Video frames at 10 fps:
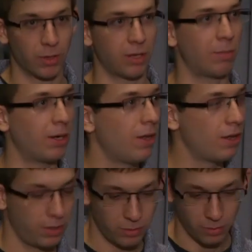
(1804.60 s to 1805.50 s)
it, but
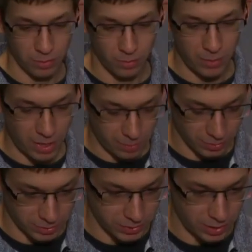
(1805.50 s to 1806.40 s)
you'll be
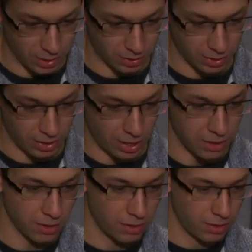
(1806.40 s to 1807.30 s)
able to see it
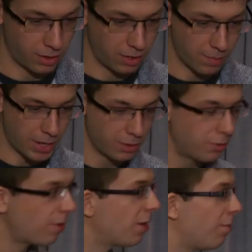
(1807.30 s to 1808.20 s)
online. I
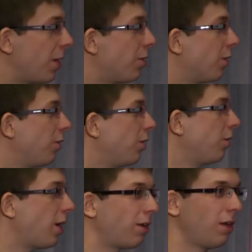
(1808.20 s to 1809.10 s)
do want to mention,
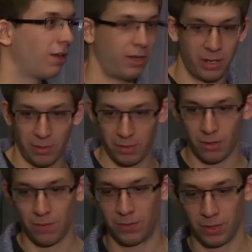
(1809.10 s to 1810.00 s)
though, that
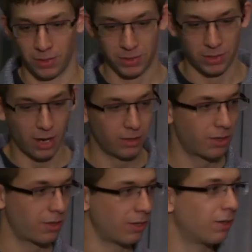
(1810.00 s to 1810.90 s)
if the
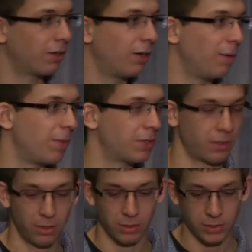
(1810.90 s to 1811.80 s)
Scala thing is
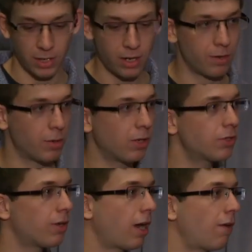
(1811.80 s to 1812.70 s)
a little scary, we
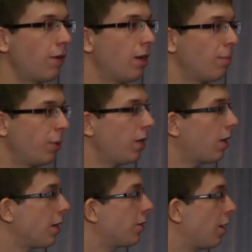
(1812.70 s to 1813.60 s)
also have pretty
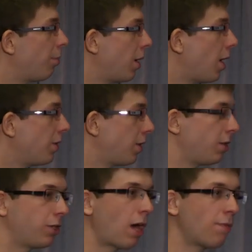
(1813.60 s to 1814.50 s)
nice APIs
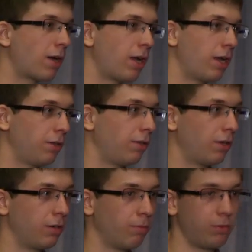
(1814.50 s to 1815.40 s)
in Java
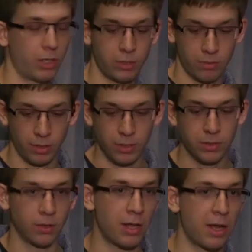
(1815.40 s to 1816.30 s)
and just
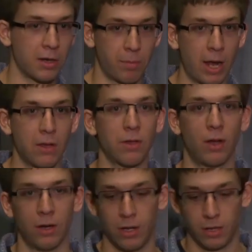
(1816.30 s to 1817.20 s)
released today in
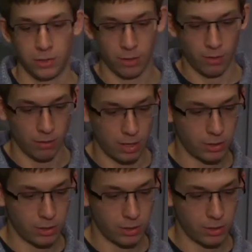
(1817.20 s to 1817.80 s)
Python. So in